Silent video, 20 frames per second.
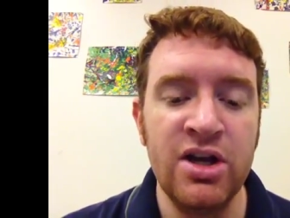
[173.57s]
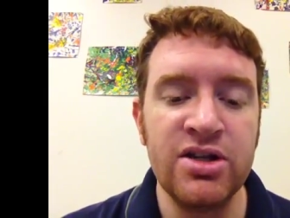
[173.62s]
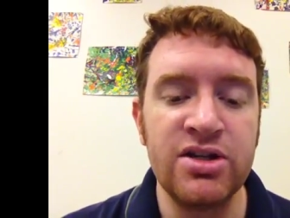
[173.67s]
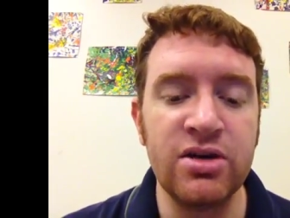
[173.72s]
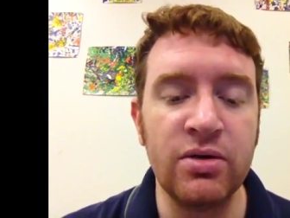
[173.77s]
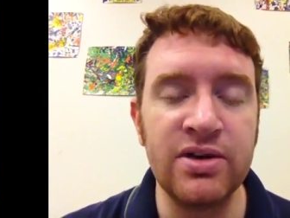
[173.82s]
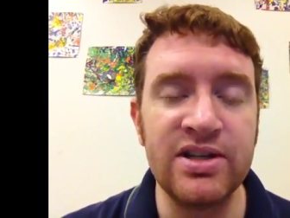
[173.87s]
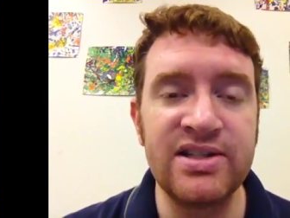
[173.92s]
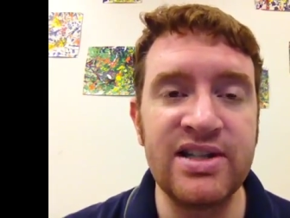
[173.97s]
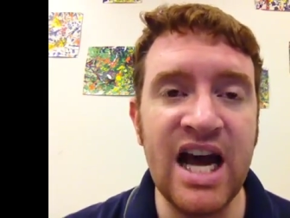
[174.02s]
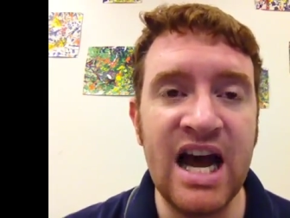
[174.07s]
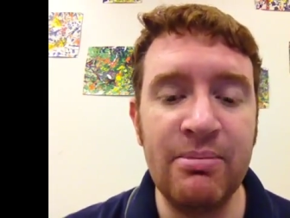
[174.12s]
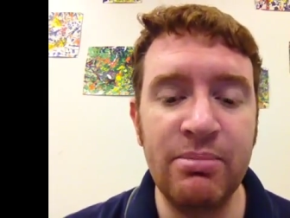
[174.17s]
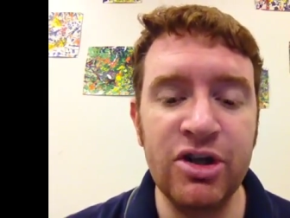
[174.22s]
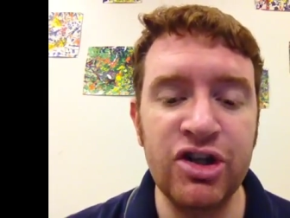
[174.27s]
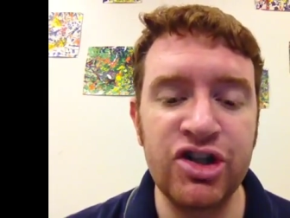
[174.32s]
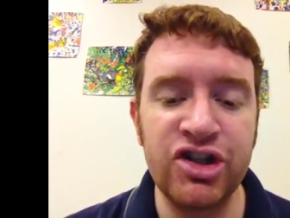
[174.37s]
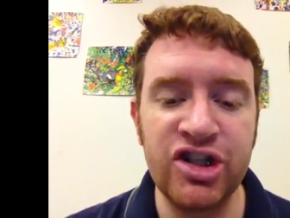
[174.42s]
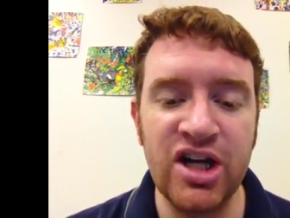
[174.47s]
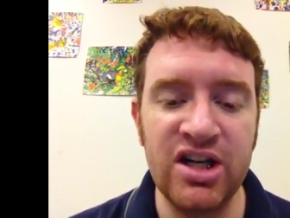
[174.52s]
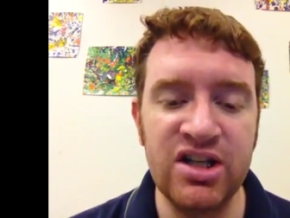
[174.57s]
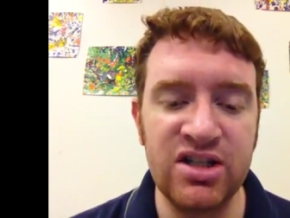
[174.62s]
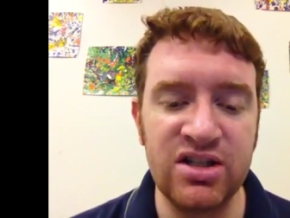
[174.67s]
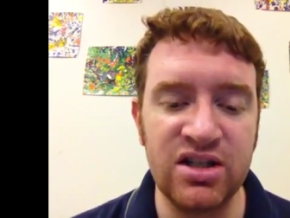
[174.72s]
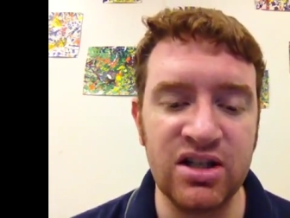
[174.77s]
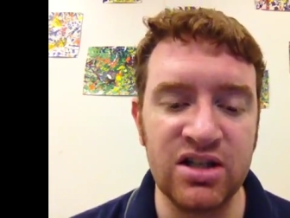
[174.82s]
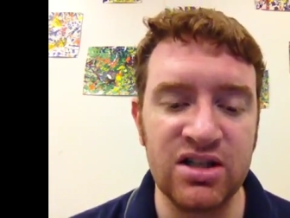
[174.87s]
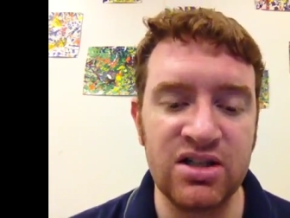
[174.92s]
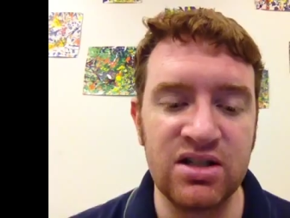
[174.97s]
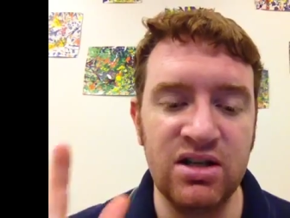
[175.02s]
So establish
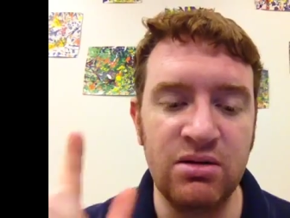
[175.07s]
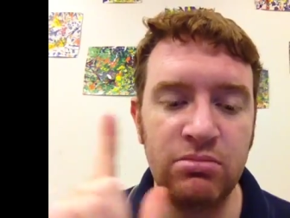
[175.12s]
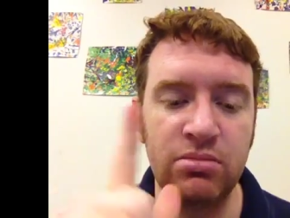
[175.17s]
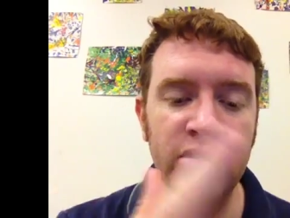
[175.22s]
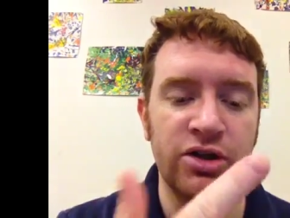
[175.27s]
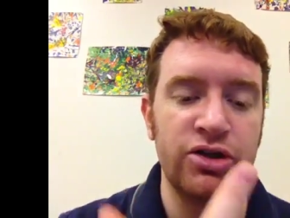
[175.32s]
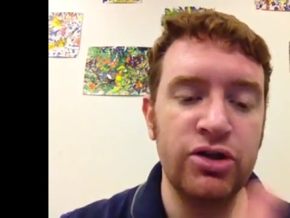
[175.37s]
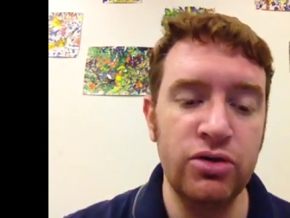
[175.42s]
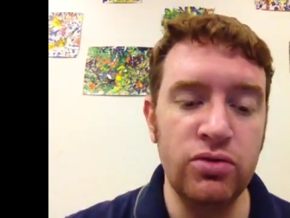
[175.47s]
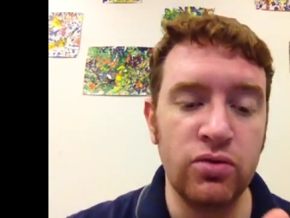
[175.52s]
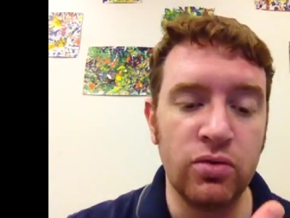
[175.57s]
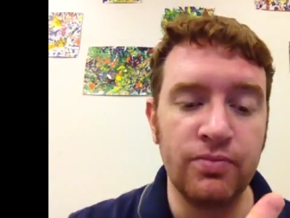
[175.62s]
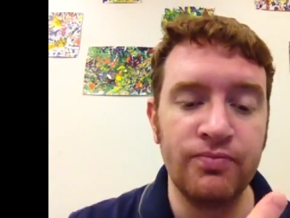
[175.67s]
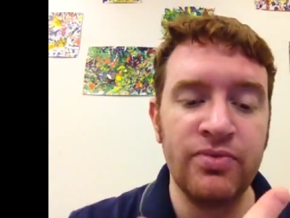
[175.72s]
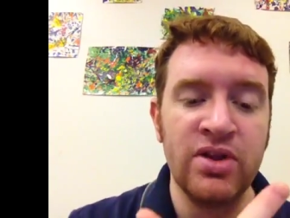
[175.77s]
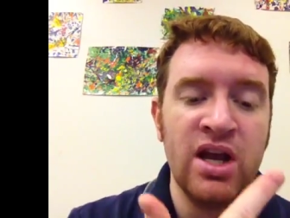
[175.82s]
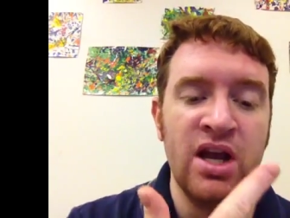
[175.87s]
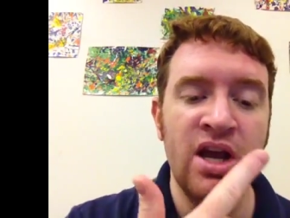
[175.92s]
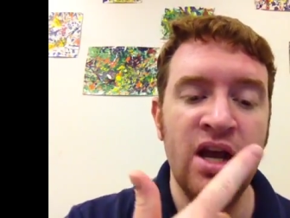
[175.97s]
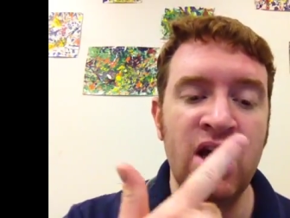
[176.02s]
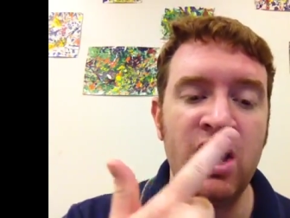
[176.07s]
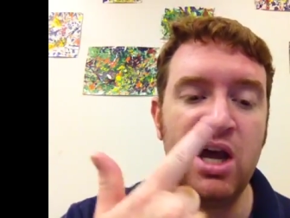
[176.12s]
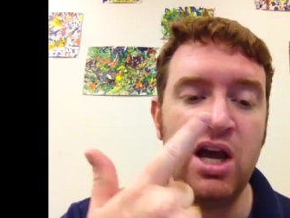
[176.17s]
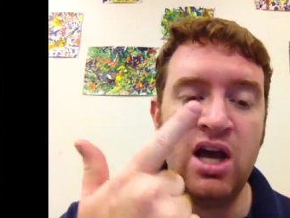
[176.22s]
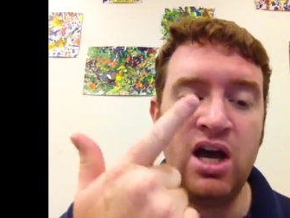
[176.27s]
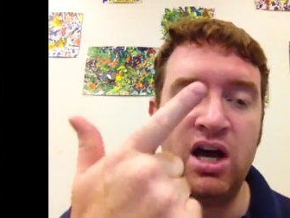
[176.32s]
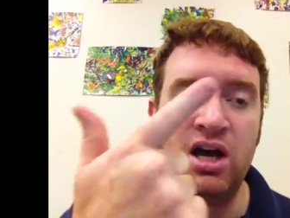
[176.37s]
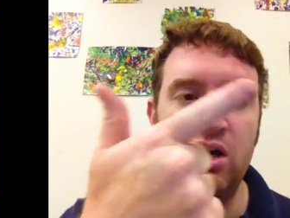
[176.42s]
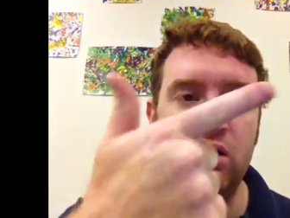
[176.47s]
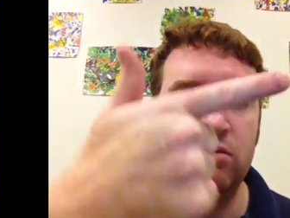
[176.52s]
justice, number 2.
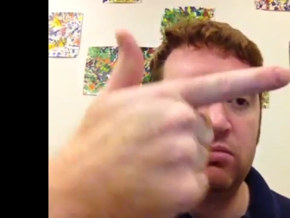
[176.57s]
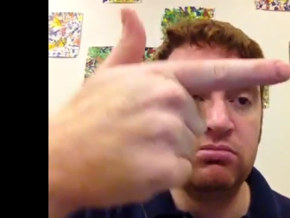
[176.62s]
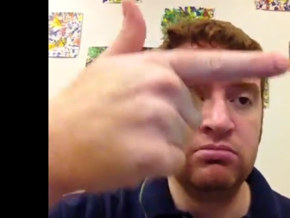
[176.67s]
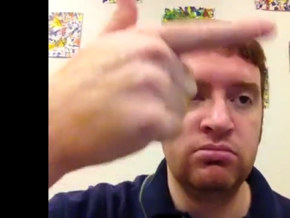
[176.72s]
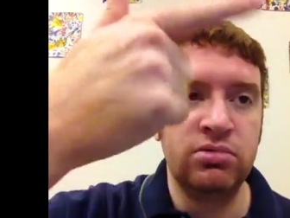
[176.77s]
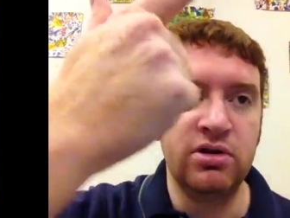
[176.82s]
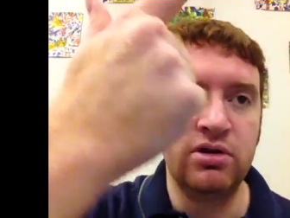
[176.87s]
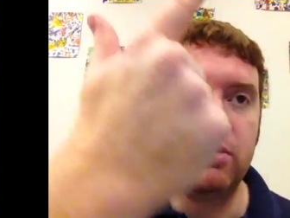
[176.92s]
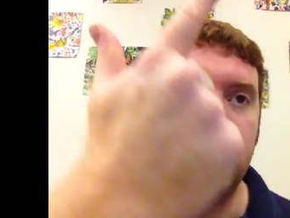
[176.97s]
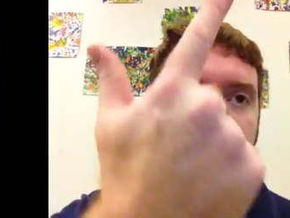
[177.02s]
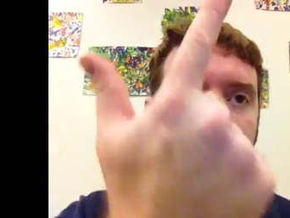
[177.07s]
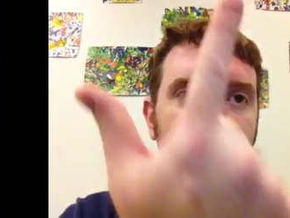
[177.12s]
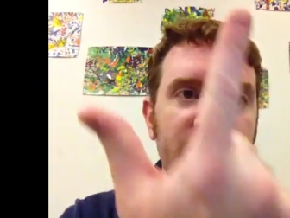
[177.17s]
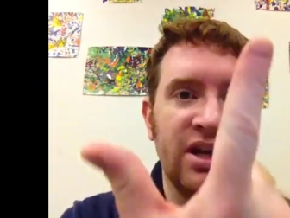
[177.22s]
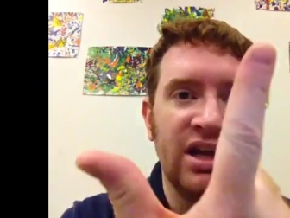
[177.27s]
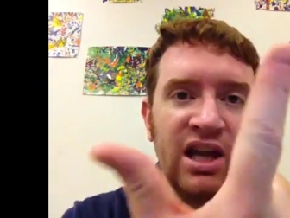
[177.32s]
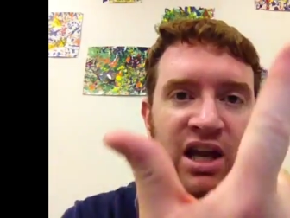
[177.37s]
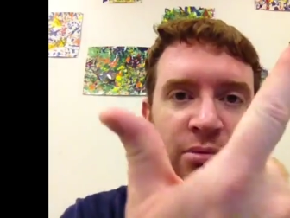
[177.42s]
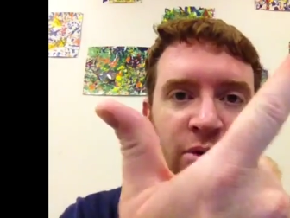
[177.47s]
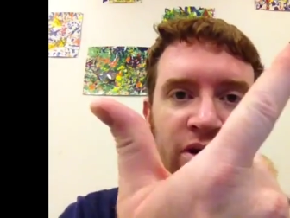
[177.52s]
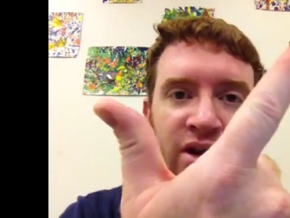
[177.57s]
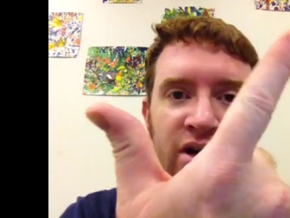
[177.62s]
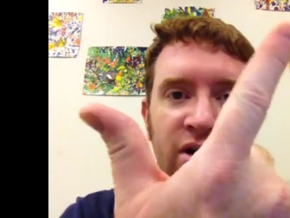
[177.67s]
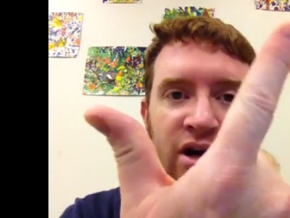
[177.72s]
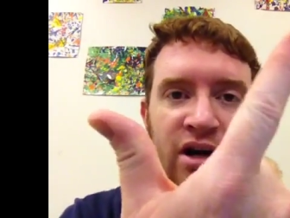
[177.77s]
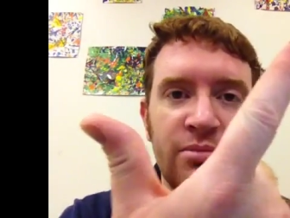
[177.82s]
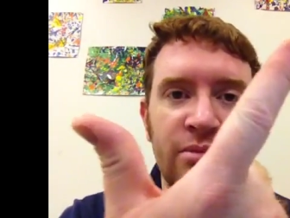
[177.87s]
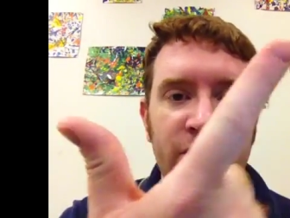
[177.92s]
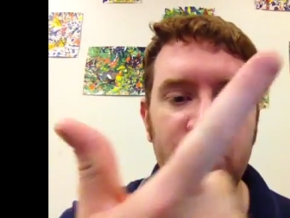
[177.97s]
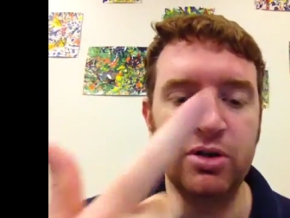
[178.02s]
Put it up in the camera.
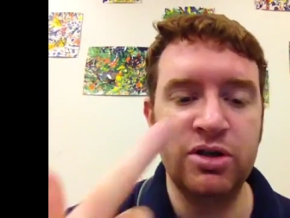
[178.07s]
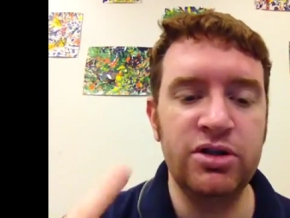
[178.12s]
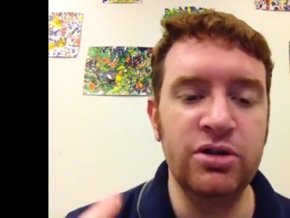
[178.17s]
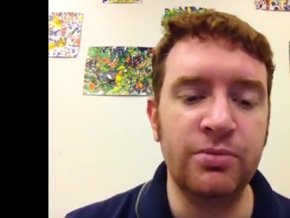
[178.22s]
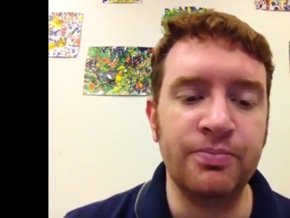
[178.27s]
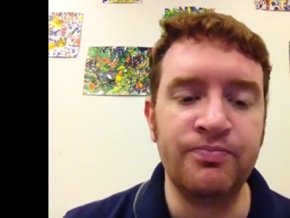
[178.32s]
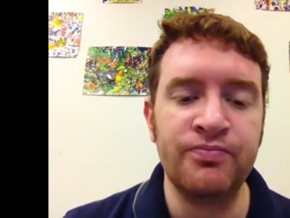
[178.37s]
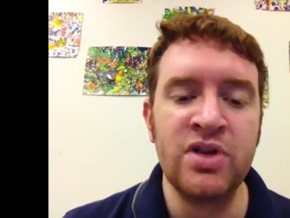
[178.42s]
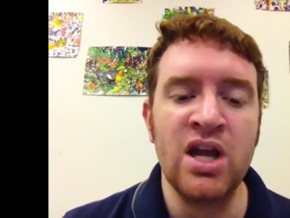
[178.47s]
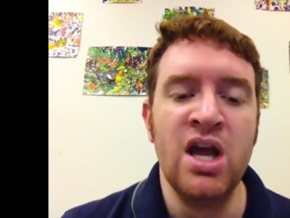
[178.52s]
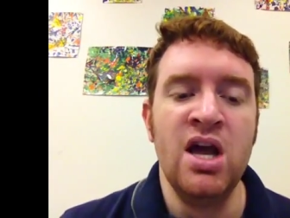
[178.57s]
There I am, number 2.